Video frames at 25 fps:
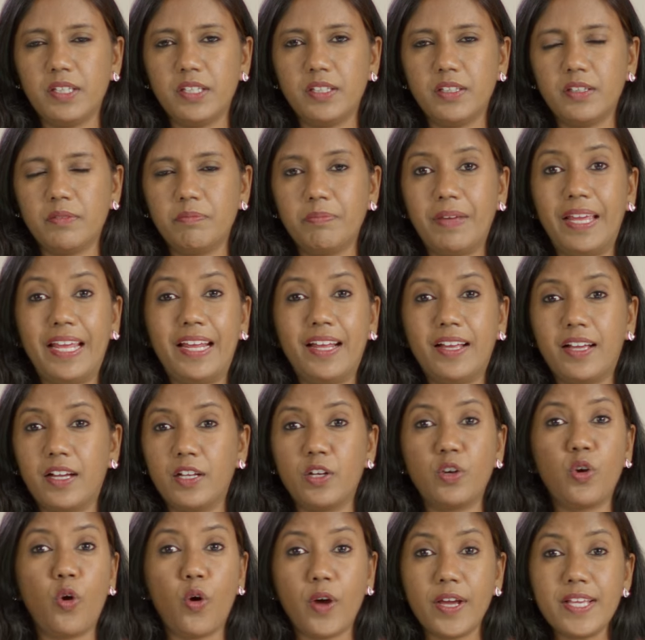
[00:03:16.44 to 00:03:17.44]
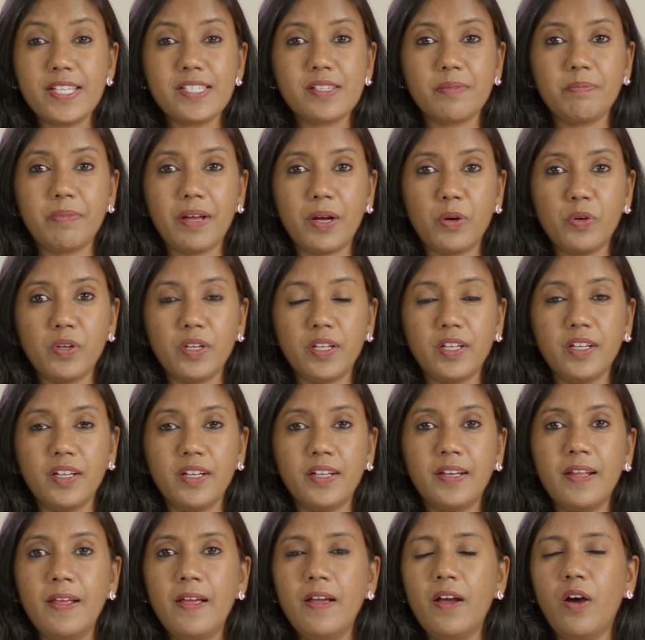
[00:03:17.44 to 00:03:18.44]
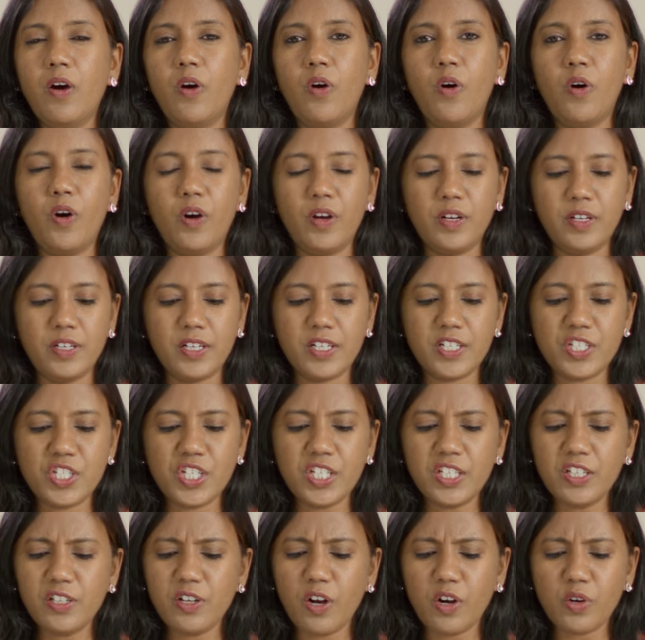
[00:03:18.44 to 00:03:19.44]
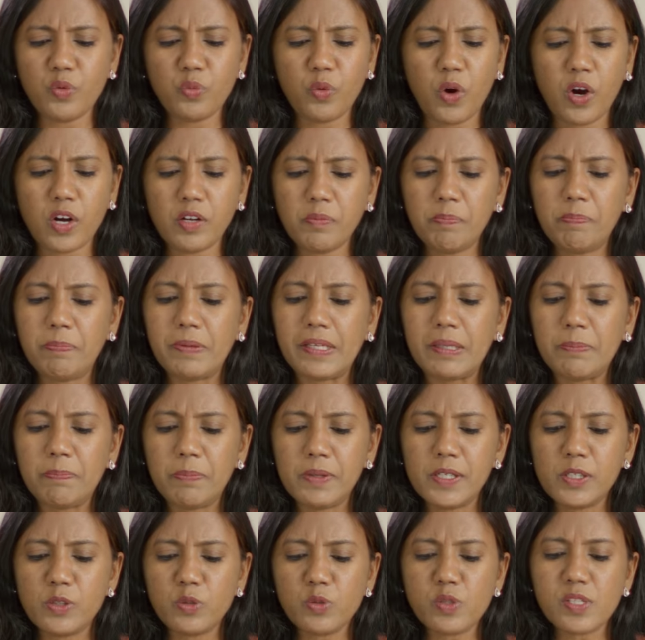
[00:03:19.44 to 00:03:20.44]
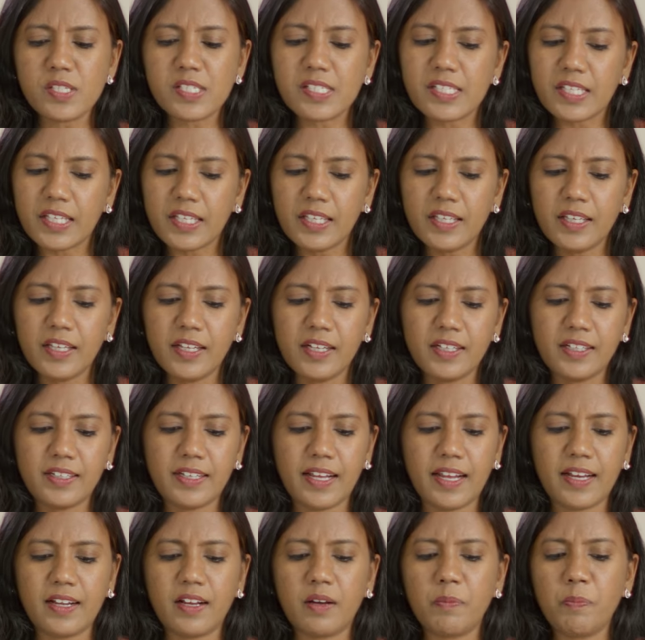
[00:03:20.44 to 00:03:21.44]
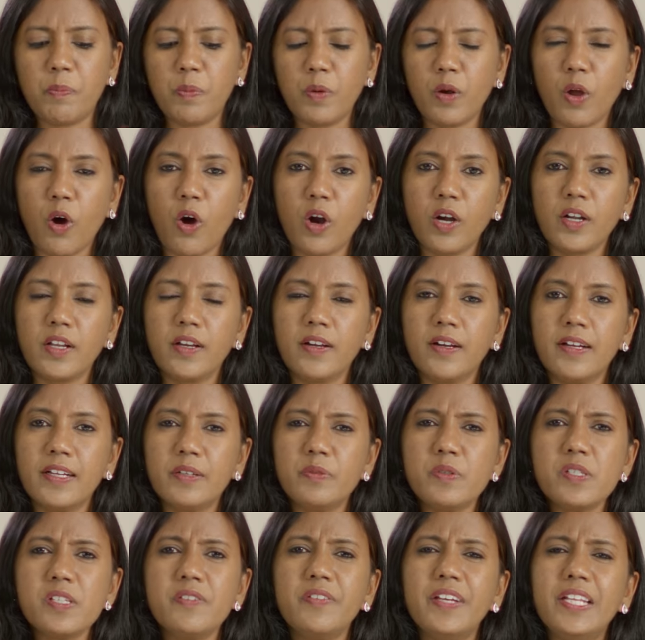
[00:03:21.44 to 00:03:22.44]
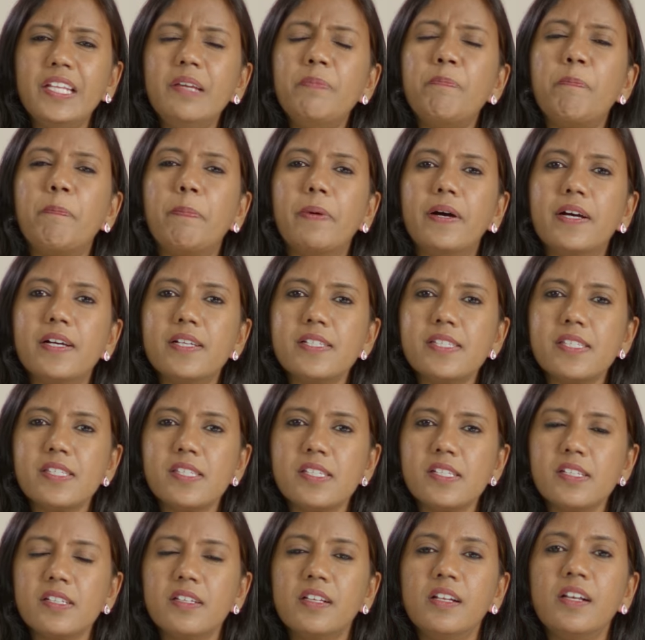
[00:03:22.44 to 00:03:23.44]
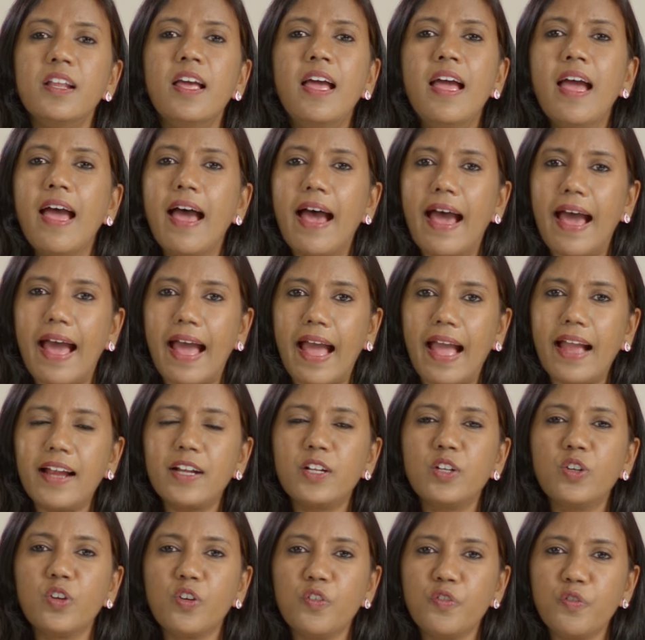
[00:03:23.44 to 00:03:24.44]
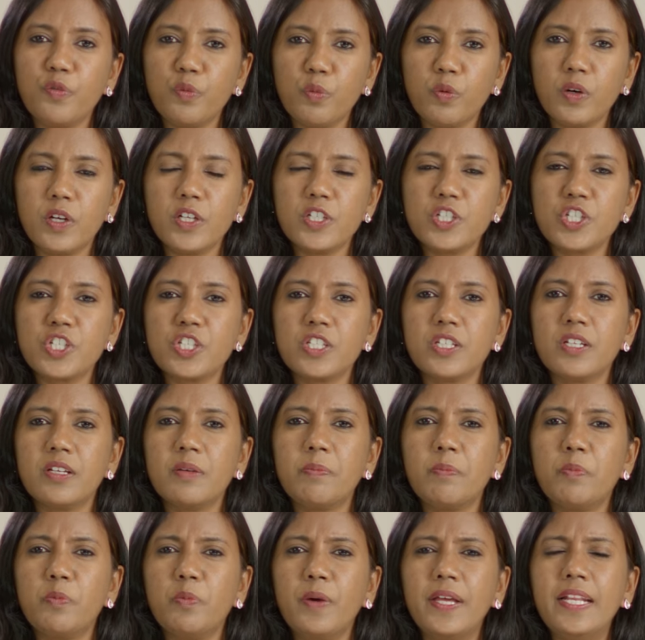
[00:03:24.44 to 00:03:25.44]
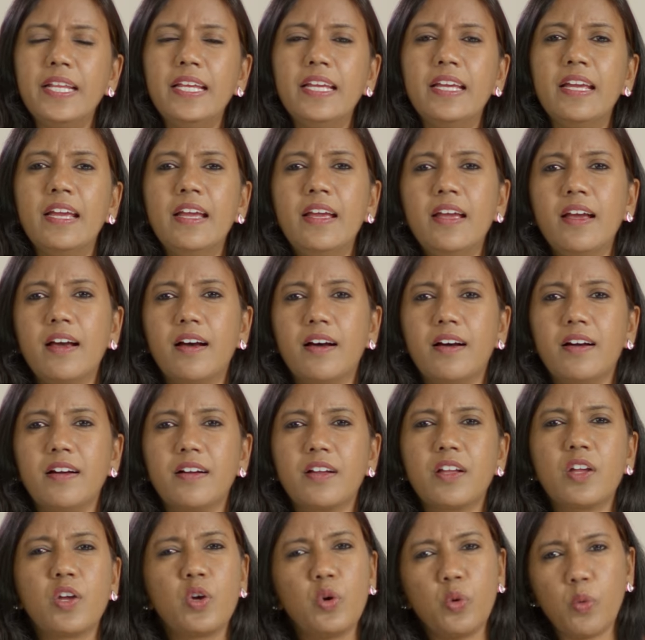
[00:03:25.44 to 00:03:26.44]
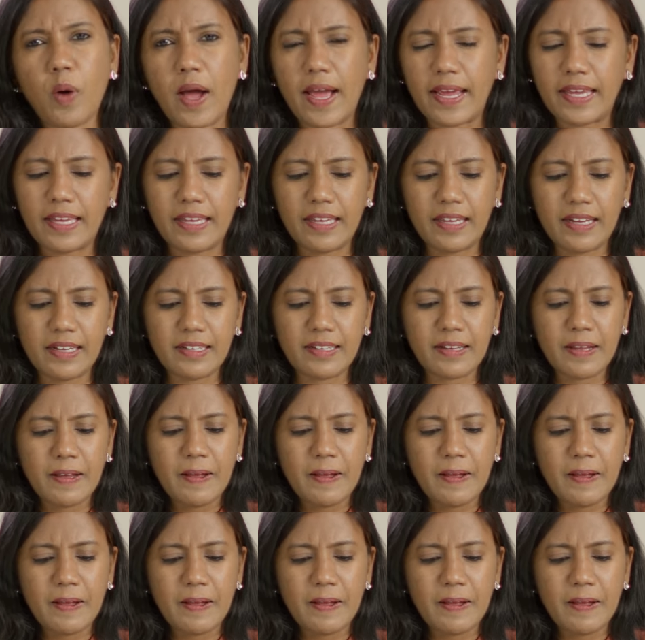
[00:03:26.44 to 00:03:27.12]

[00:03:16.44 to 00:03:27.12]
make a noise about it, or uh, she did not want people to see it and applaud her. It was a very personal act of worship, very uh, quiet,